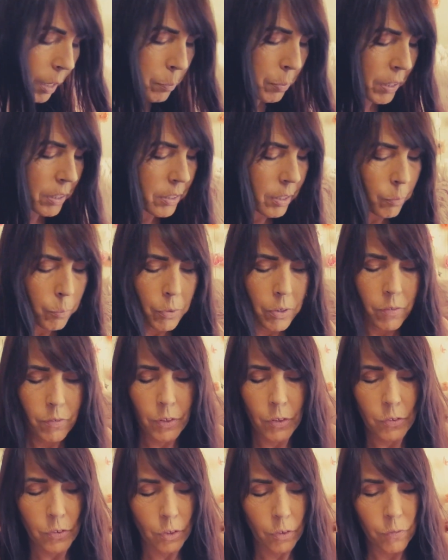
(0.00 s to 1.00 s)
picked up one of
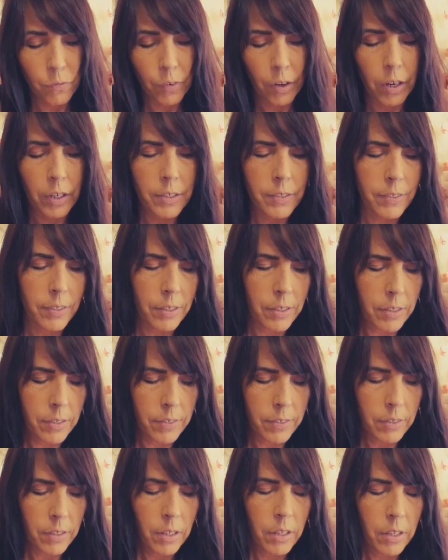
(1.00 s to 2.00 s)
those little foxes.